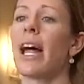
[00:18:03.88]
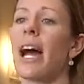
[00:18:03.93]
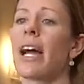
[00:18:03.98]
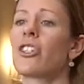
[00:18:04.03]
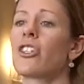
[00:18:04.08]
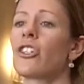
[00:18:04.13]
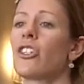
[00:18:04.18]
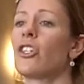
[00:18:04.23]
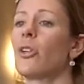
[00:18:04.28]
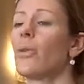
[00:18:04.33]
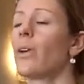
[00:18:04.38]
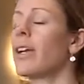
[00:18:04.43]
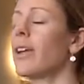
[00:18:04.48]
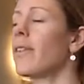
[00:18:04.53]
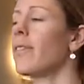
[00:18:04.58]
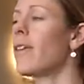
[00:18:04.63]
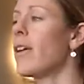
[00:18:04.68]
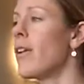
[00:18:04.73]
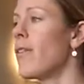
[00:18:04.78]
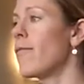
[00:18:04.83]
latched, you
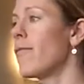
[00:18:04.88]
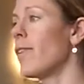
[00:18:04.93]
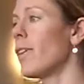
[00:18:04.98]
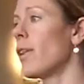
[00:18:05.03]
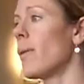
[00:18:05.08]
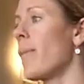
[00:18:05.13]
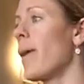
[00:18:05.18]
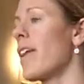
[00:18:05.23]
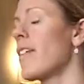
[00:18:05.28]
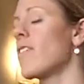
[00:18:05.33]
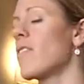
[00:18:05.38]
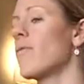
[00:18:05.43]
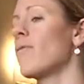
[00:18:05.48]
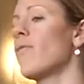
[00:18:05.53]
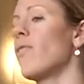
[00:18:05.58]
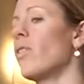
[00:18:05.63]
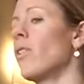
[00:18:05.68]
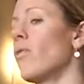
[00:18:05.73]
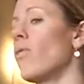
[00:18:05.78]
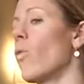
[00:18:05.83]
can fill a basin
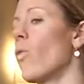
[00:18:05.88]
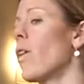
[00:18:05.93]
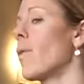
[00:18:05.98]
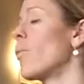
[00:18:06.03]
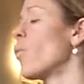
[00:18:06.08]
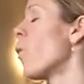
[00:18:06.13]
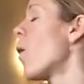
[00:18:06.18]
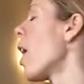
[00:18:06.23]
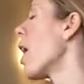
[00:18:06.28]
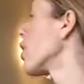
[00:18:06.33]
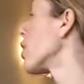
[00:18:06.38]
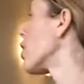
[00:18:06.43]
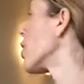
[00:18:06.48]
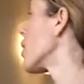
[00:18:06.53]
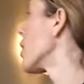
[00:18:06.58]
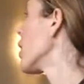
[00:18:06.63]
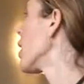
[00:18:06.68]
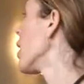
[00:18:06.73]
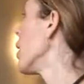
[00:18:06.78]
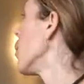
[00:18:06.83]
full of warm
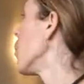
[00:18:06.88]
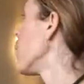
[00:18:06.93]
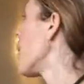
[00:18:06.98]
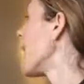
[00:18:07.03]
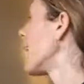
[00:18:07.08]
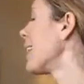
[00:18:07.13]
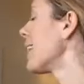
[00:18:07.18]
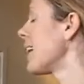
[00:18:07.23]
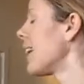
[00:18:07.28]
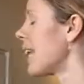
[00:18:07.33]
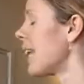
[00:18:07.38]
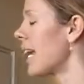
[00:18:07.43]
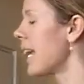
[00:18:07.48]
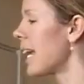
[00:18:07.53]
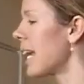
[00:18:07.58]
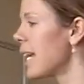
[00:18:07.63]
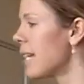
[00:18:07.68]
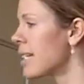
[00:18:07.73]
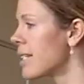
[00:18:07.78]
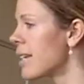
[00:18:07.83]
water. By
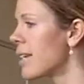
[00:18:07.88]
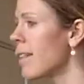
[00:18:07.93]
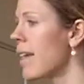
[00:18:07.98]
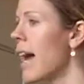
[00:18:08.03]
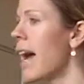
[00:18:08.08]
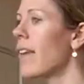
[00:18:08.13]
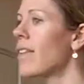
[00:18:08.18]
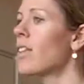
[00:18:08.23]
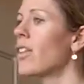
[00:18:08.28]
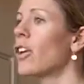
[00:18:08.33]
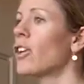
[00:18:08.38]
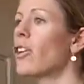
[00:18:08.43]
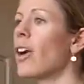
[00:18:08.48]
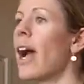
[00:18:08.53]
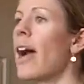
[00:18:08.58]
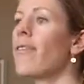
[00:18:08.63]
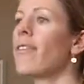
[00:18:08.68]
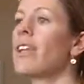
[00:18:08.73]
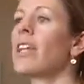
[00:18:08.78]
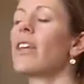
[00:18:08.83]
leaning into that, the
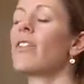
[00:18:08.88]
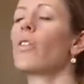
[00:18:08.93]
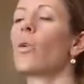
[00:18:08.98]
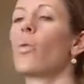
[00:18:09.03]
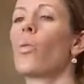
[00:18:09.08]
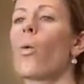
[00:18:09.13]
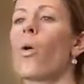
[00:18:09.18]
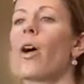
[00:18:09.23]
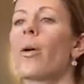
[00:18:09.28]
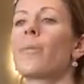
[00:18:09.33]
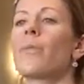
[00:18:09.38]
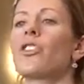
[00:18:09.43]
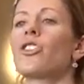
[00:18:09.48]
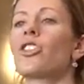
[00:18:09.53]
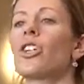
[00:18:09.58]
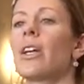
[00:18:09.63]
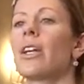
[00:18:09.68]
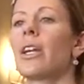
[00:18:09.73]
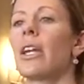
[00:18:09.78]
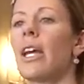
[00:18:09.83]
gravity, the warmth
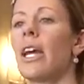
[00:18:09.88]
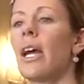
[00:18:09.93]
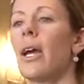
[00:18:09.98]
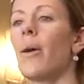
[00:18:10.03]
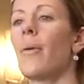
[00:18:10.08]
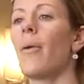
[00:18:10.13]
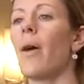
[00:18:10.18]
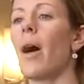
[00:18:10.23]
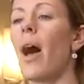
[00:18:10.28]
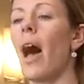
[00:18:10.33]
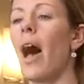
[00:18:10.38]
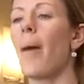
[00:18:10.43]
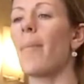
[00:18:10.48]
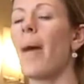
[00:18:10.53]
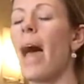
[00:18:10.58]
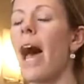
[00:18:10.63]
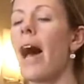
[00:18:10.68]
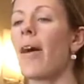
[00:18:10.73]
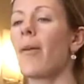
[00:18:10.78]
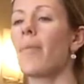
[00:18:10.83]
should
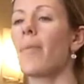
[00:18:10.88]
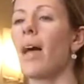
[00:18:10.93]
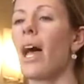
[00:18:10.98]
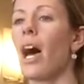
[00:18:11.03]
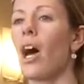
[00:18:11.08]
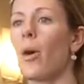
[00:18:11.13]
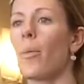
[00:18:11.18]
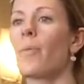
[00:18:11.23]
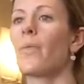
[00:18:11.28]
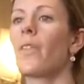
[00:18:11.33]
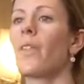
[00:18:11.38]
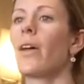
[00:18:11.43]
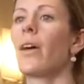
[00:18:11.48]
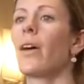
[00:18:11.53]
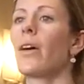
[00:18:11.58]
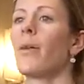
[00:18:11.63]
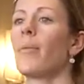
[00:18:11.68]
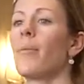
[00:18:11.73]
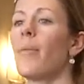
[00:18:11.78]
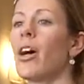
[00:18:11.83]
help
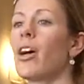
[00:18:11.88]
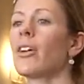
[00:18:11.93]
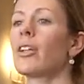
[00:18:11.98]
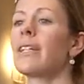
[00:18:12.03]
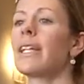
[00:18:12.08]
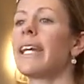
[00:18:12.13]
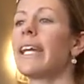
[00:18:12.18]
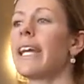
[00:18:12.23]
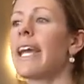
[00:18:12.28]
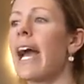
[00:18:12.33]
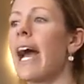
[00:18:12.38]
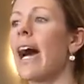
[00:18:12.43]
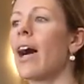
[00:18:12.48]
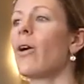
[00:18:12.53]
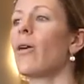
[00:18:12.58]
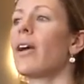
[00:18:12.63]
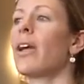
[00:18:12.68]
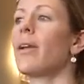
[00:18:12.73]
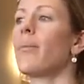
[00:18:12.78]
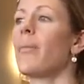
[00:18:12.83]
the milk leak
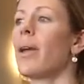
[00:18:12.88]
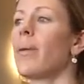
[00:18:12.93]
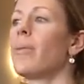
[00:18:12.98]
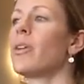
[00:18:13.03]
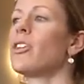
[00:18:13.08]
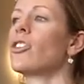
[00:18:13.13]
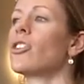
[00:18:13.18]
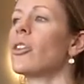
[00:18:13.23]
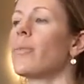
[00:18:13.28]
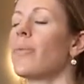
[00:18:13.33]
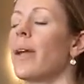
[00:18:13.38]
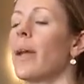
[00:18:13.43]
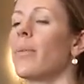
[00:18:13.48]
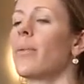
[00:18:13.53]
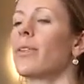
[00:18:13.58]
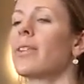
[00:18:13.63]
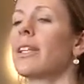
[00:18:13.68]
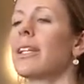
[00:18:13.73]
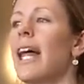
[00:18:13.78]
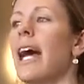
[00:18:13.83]
out, and baby should be
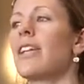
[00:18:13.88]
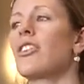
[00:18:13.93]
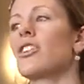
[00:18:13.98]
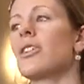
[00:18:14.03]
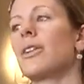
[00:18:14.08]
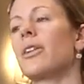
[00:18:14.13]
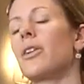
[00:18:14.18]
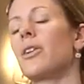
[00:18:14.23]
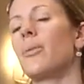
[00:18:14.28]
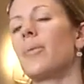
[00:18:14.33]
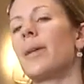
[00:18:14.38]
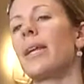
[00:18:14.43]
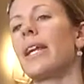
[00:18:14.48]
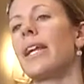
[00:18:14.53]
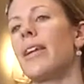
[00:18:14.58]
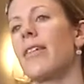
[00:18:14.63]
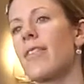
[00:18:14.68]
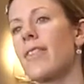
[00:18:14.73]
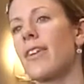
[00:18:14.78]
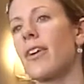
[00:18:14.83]
able to latch a little bit
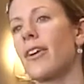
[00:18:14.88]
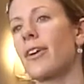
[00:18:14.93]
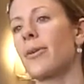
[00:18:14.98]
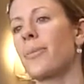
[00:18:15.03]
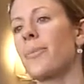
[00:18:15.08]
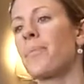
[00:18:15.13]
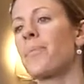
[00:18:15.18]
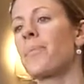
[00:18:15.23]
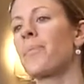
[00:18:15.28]
easier.